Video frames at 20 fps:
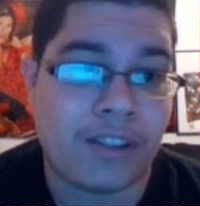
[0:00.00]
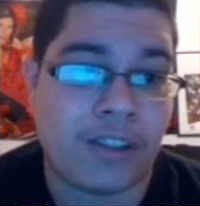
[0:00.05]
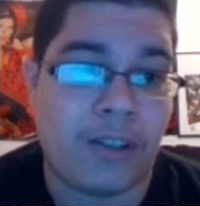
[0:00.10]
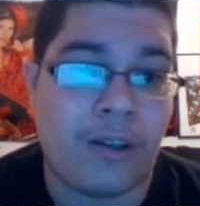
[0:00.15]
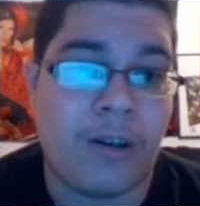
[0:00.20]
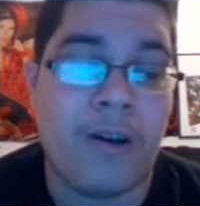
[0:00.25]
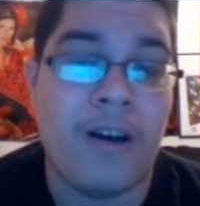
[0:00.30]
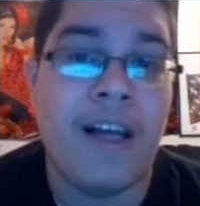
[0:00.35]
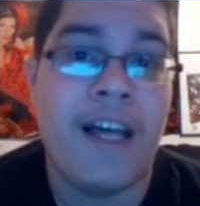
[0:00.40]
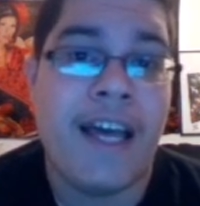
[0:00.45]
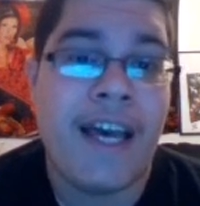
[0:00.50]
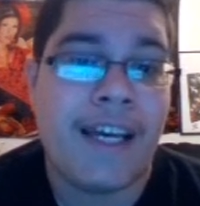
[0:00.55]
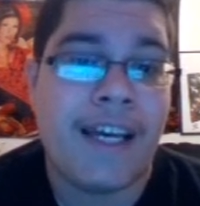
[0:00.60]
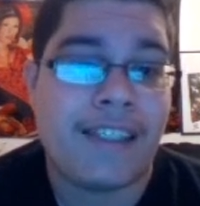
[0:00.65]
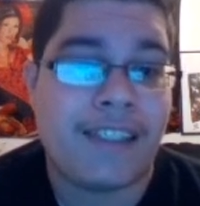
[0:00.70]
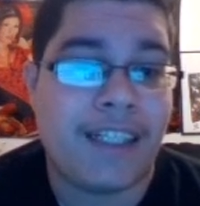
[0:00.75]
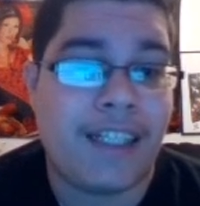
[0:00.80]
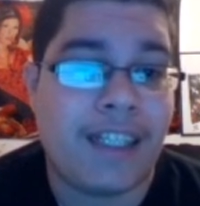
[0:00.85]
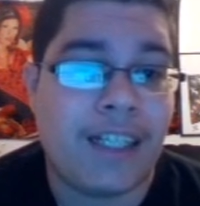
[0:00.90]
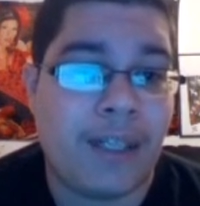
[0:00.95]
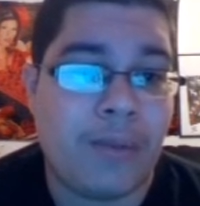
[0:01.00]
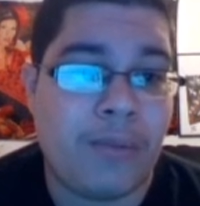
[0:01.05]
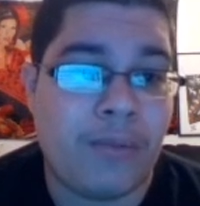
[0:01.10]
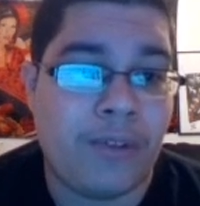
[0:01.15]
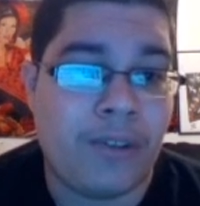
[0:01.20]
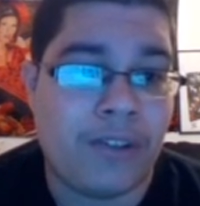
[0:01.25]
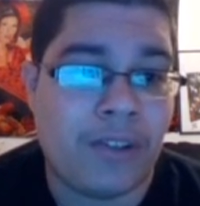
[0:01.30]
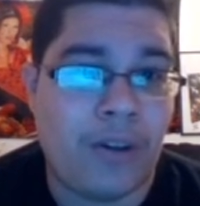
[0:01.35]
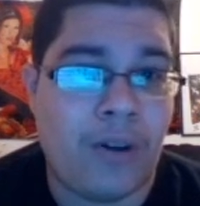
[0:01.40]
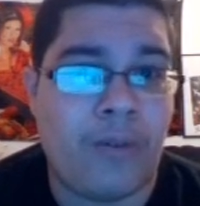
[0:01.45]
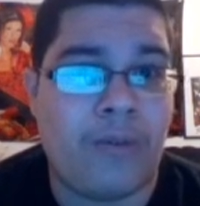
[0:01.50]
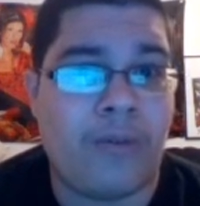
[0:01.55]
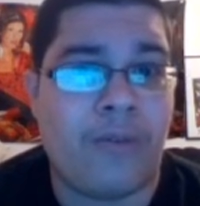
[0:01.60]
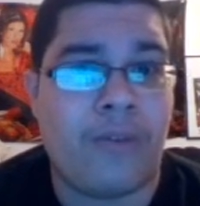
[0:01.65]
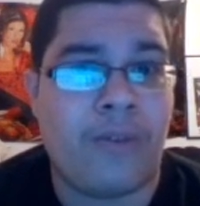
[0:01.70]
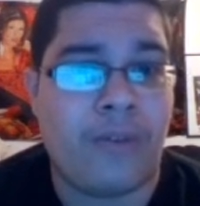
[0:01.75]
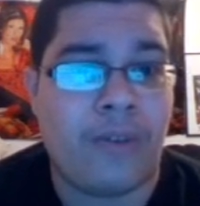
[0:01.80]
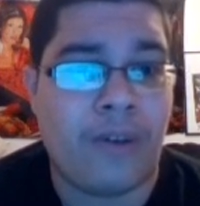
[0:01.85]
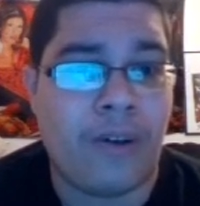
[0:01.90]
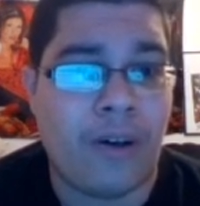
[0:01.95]
So Dean Ambrose
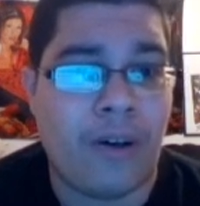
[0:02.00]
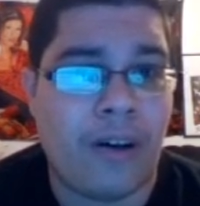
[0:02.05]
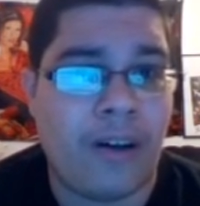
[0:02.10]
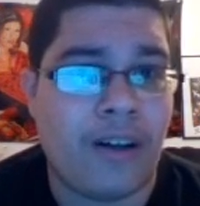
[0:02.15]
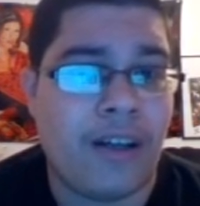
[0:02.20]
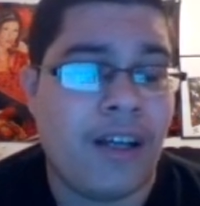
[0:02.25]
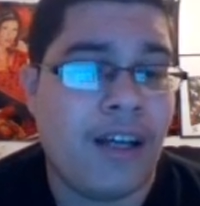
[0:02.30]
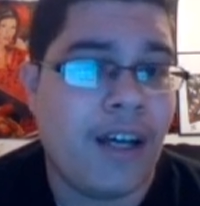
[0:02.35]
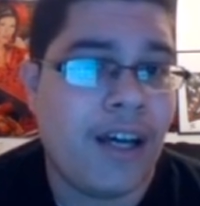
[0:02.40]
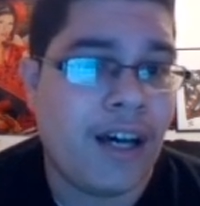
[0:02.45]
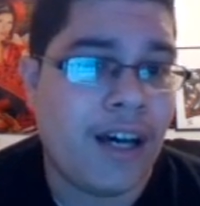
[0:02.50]
overall